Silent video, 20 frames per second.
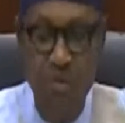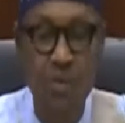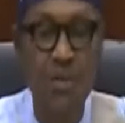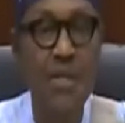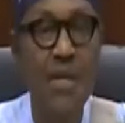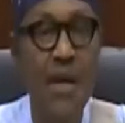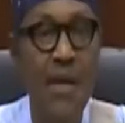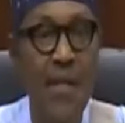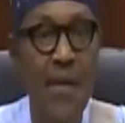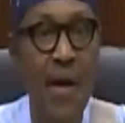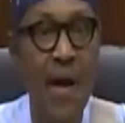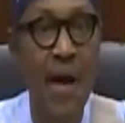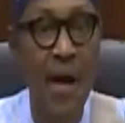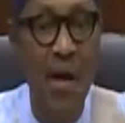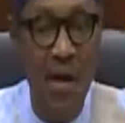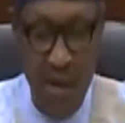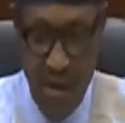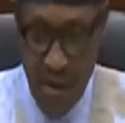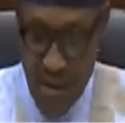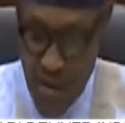
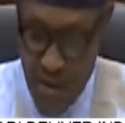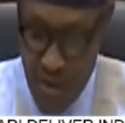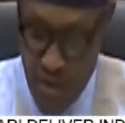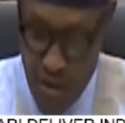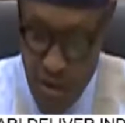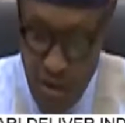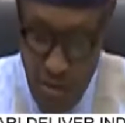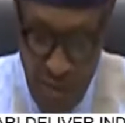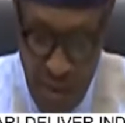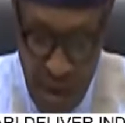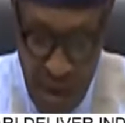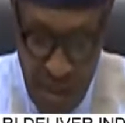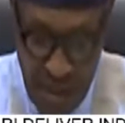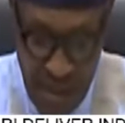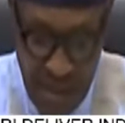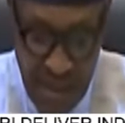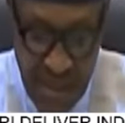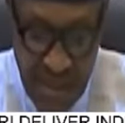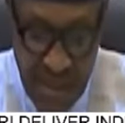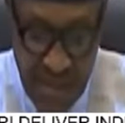together to
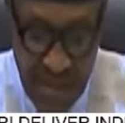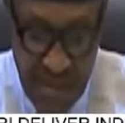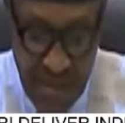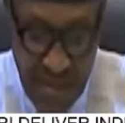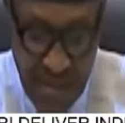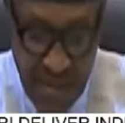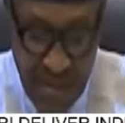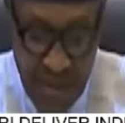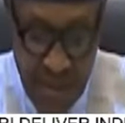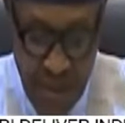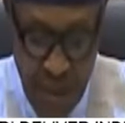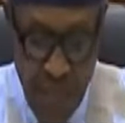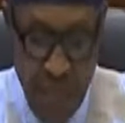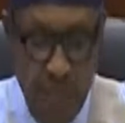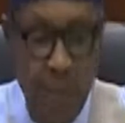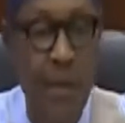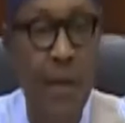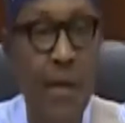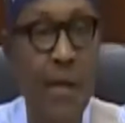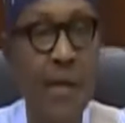mark this
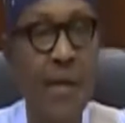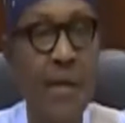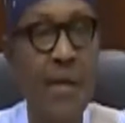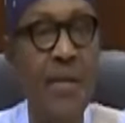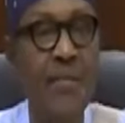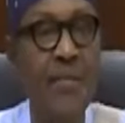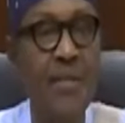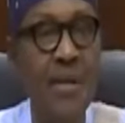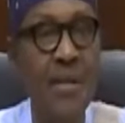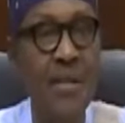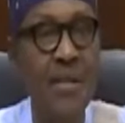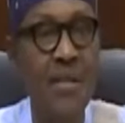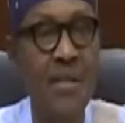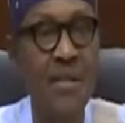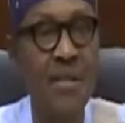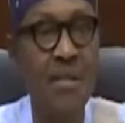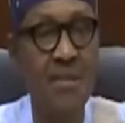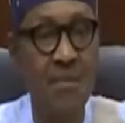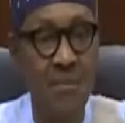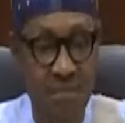epochal
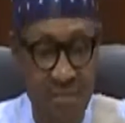event.